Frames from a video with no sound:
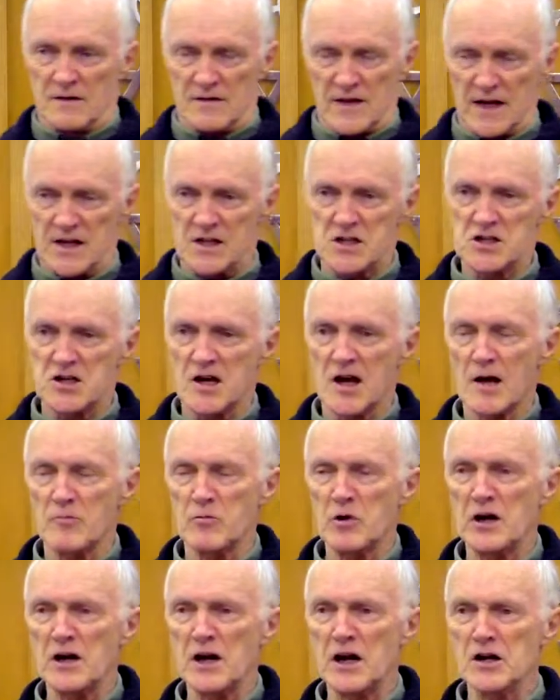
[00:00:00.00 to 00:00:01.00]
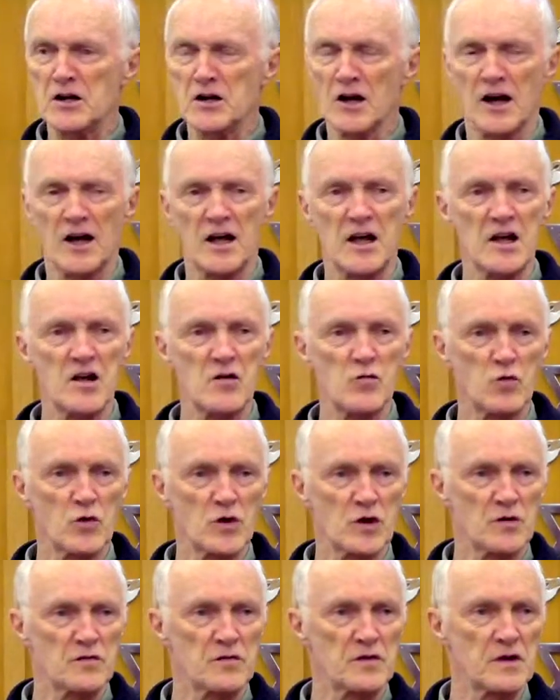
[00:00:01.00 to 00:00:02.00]
that charmingly naive
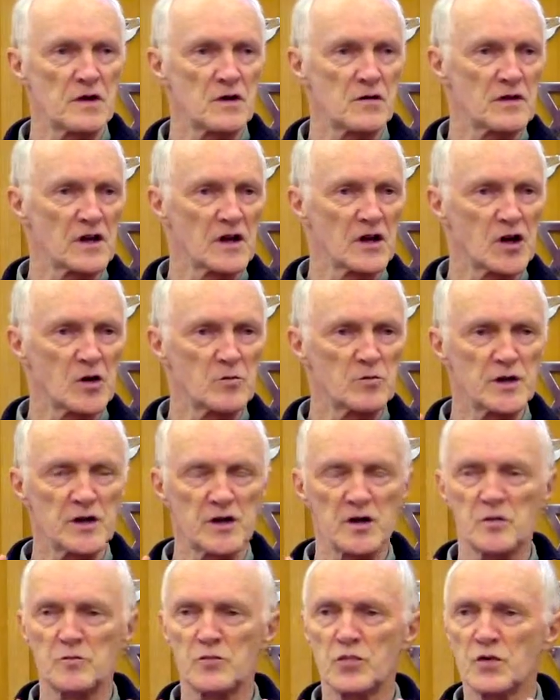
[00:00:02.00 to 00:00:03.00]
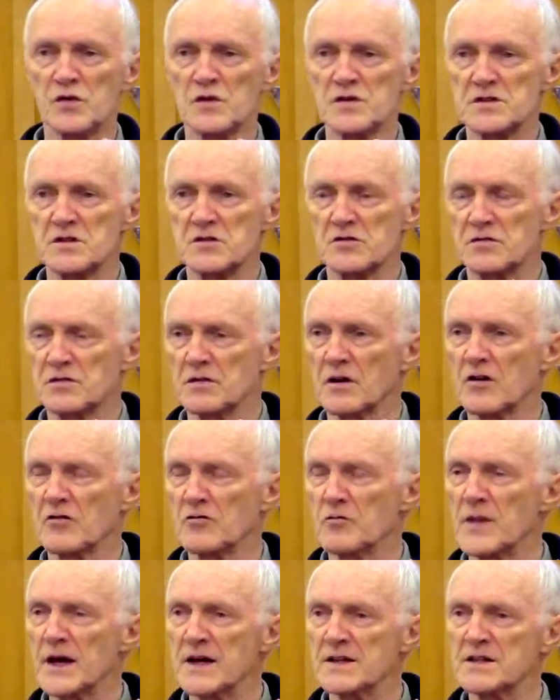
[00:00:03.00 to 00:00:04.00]
worldview of the little billiard balls of,
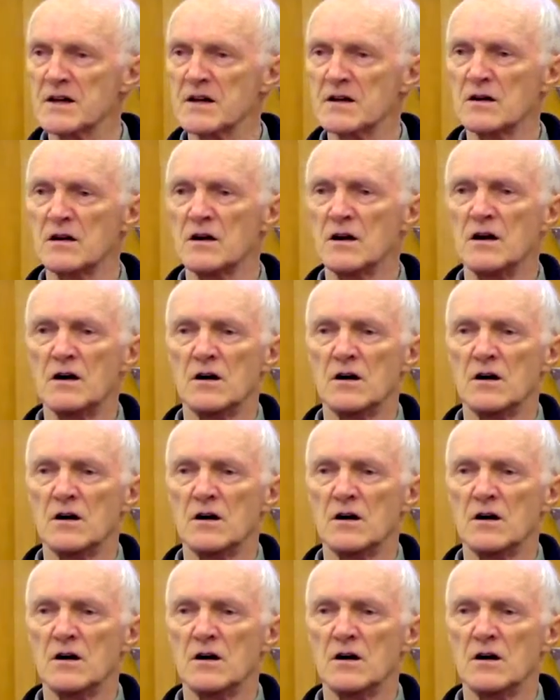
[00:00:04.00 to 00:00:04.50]
of matter